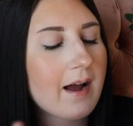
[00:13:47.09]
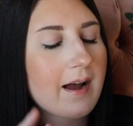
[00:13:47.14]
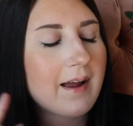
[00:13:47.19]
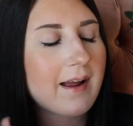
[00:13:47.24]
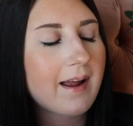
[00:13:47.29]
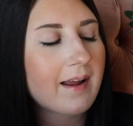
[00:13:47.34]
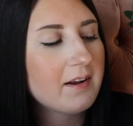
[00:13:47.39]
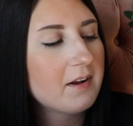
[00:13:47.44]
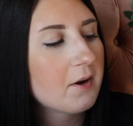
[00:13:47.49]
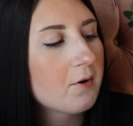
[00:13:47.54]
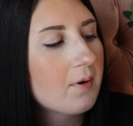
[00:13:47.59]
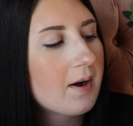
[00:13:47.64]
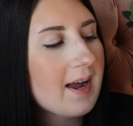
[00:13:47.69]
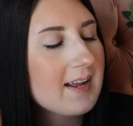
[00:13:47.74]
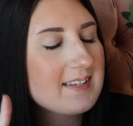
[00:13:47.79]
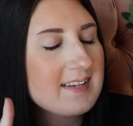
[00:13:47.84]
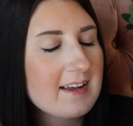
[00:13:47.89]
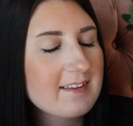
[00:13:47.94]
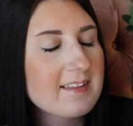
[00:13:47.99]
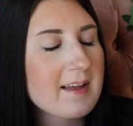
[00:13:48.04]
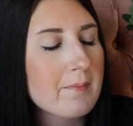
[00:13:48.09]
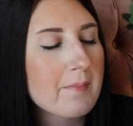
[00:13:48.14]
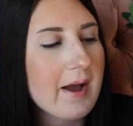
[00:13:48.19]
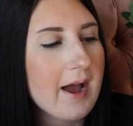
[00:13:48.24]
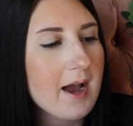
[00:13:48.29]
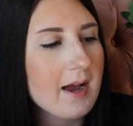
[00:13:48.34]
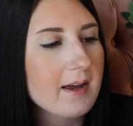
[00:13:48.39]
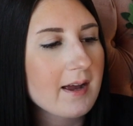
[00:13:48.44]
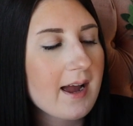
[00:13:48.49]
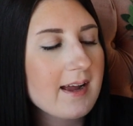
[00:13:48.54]
I, you know what? I take that
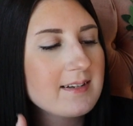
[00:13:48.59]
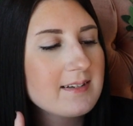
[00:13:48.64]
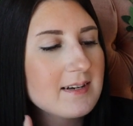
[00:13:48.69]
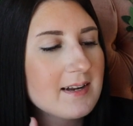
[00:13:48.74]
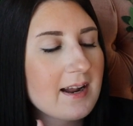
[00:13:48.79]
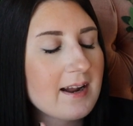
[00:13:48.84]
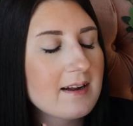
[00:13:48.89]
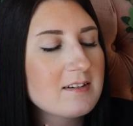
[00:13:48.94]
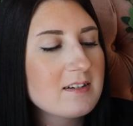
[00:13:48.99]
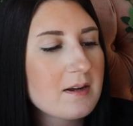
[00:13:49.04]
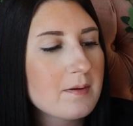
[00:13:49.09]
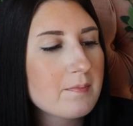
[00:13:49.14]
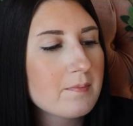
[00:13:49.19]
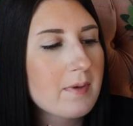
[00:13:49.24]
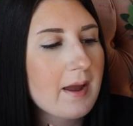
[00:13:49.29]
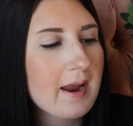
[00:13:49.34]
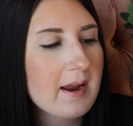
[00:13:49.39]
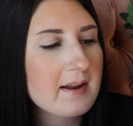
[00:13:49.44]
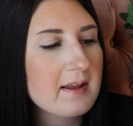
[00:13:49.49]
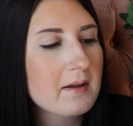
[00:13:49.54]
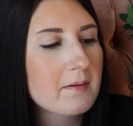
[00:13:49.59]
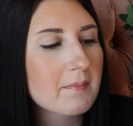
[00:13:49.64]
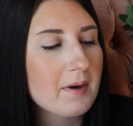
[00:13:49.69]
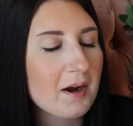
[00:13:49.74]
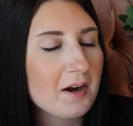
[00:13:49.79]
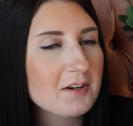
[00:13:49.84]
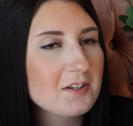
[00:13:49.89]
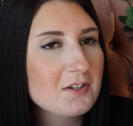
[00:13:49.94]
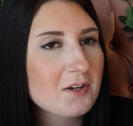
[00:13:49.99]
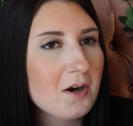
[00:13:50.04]
back. I did end up hating
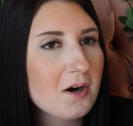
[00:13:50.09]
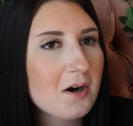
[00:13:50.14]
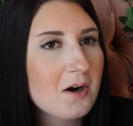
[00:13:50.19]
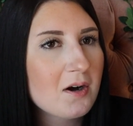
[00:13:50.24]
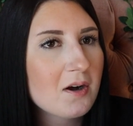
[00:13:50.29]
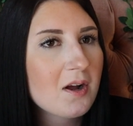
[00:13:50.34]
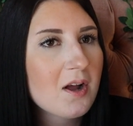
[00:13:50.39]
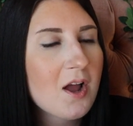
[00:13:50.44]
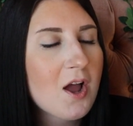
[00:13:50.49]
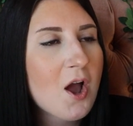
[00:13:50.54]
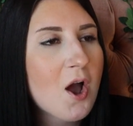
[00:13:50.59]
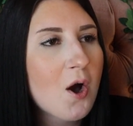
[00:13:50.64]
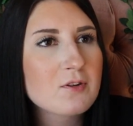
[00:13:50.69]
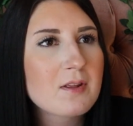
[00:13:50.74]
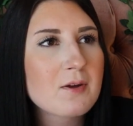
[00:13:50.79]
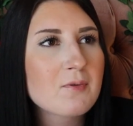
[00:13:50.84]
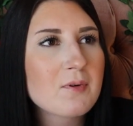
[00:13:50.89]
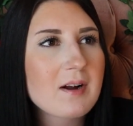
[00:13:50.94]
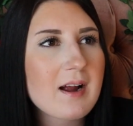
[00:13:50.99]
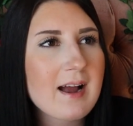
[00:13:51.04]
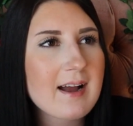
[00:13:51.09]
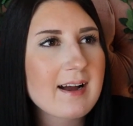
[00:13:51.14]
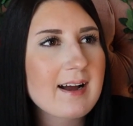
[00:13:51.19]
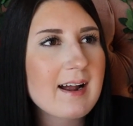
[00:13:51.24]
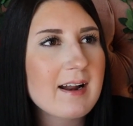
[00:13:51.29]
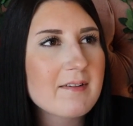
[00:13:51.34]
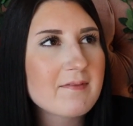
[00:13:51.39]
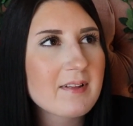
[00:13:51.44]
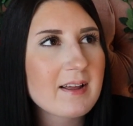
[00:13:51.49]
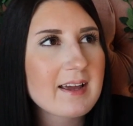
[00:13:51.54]
Marisol. So they were
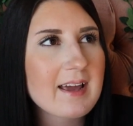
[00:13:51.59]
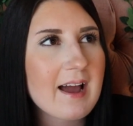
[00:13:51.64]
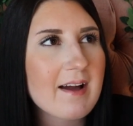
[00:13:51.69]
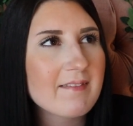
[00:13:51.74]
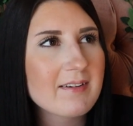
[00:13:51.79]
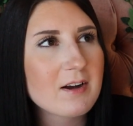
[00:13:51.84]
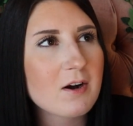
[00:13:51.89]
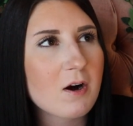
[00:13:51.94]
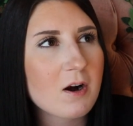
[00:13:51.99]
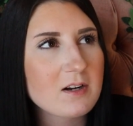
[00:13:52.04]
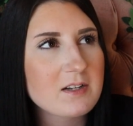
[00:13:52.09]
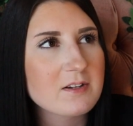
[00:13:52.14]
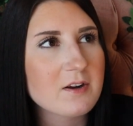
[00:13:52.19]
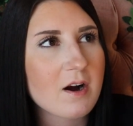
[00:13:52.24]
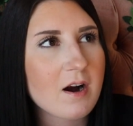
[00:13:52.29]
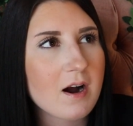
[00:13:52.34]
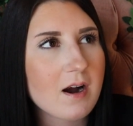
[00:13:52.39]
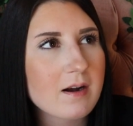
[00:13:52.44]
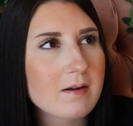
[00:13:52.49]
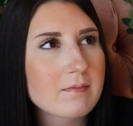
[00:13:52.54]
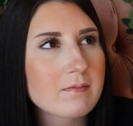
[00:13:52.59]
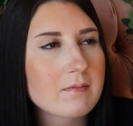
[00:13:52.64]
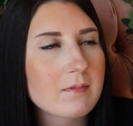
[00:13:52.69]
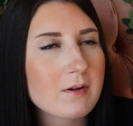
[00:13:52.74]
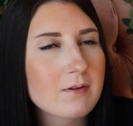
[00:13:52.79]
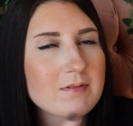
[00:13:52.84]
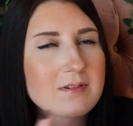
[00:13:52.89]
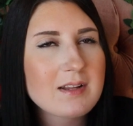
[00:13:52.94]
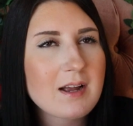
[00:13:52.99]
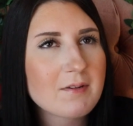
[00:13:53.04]
kind of like having a heart to heart.
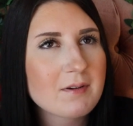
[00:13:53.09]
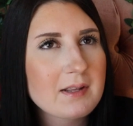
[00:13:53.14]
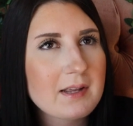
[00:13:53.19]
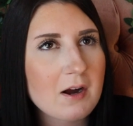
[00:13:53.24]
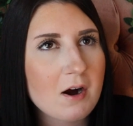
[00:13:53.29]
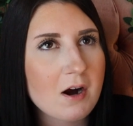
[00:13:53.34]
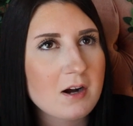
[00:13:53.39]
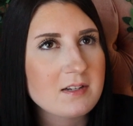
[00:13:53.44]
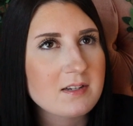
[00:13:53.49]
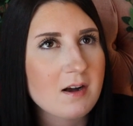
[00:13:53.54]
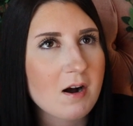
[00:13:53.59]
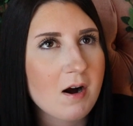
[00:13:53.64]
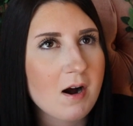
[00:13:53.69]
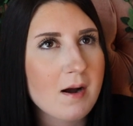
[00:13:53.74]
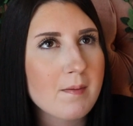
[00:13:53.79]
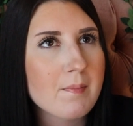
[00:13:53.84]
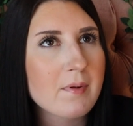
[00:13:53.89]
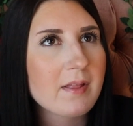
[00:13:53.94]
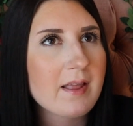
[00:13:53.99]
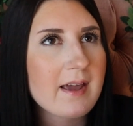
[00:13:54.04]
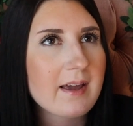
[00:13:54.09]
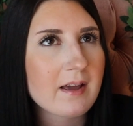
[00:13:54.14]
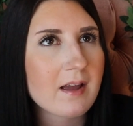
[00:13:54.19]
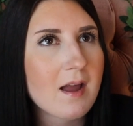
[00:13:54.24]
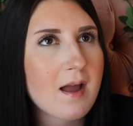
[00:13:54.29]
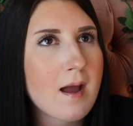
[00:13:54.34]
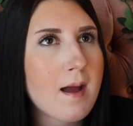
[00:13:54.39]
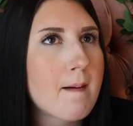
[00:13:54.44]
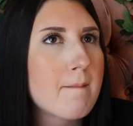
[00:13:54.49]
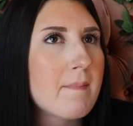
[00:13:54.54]
It was not really heart to heart, but like
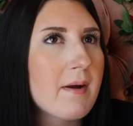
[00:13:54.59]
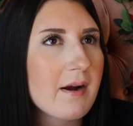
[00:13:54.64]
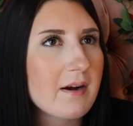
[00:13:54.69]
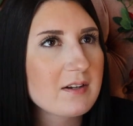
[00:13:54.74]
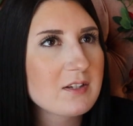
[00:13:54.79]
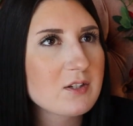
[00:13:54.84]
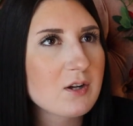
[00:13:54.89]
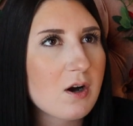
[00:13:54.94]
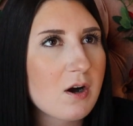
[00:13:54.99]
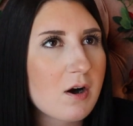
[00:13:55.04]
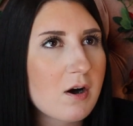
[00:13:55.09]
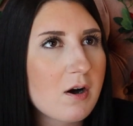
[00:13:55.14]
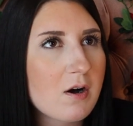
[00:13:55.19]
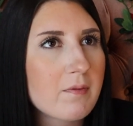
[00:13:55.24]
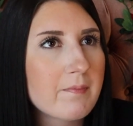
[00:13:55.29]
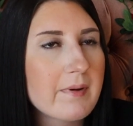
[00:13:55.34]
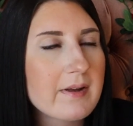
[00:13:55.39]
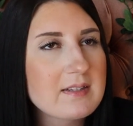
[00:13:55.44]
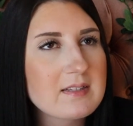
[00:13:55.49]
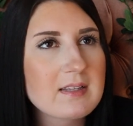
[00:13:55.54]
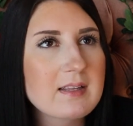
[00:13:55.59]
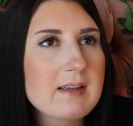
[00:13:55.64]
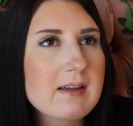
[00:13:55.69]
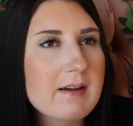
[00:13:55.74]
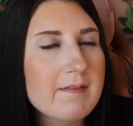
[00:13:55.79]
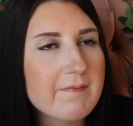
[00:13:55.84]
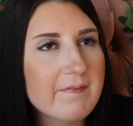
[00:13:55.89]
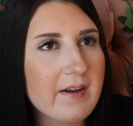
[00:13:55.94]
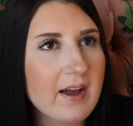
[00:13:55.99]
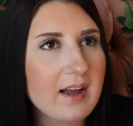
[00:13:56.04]
Marisol basically
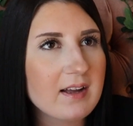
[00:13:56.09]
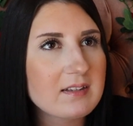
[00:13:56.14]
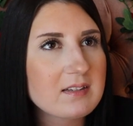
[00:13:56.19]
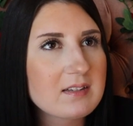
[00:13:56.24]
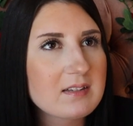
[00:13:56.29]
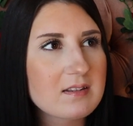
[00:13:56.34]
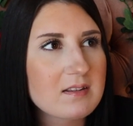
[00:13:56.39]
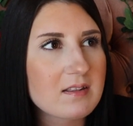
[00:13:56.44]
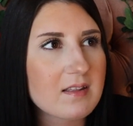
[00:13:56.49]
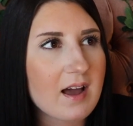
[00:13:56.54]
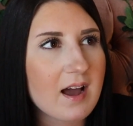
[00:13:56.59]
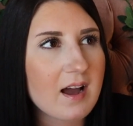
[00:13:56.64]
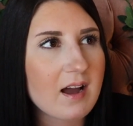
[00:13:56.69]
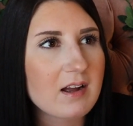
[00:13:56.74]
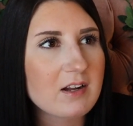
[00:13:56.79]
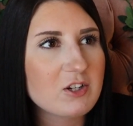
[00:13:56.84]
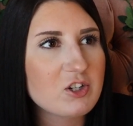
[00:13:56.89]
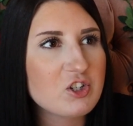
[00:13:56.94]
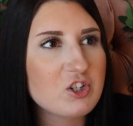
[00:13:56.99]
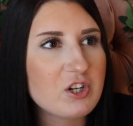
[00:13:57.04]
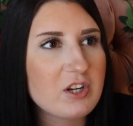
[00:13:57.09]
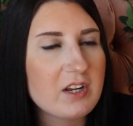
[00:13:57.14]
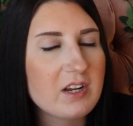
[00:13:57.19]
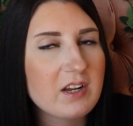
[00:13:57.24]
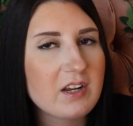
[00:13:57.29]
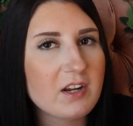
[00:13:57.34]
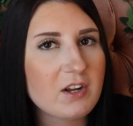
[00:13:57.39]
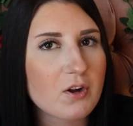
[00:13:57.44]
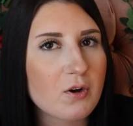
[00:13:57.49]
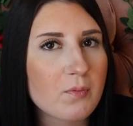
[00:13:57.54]
confessed that
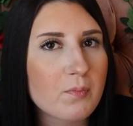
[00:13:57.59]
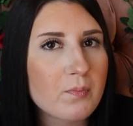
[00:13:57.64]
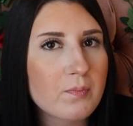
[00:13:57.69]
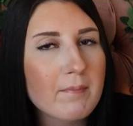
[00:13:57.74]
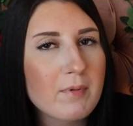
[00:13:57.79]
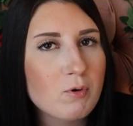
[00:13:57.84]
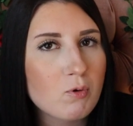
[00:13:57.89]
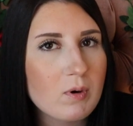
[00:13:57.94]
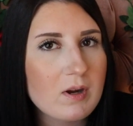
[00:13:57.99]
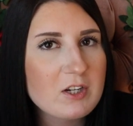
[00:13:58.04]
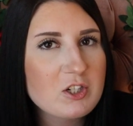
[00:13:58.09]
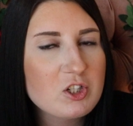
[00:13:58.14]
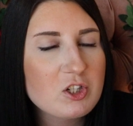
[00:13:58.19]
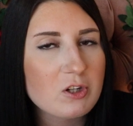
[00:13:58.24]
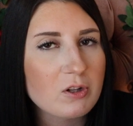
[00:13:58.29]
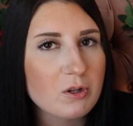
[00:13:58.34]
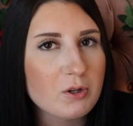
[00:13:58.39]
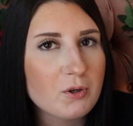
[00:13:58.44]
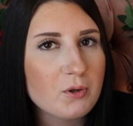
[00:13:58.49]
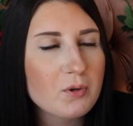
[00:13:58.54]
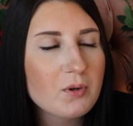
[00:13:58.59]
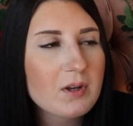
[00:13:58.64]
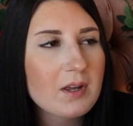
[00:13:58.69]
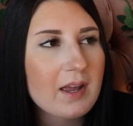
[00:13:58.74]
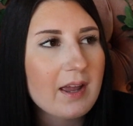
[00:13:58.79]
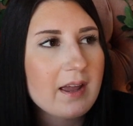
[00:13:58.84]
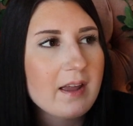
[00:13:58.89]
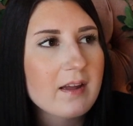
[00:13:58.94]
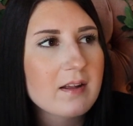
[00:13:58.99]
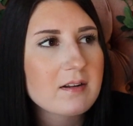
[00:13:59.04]
she, you know, bewitched Luke
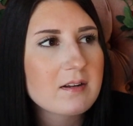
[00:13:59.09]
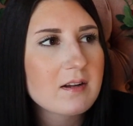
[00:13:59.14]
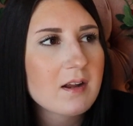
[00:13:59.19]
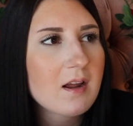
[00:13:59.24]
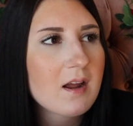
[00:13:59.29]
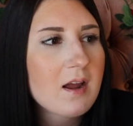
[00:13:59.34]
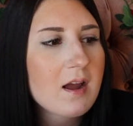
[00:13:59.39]
and